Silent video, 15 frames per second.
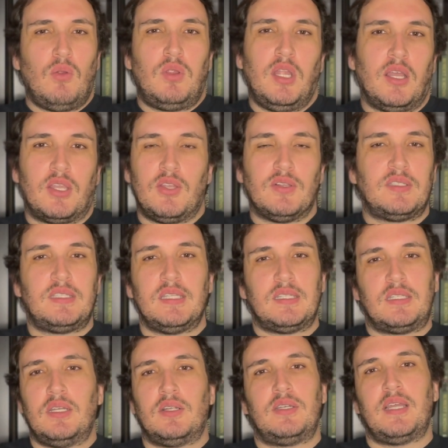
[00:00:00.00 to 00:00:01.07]
look, your
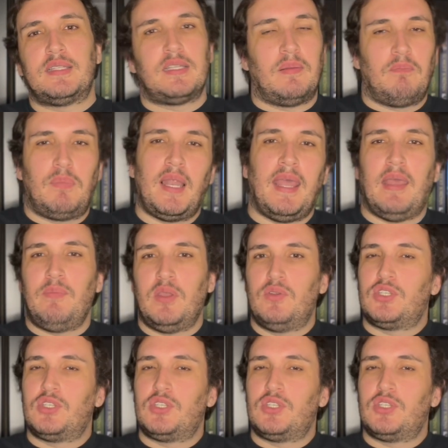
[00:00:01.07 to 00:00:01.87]
sister doesn't blame you.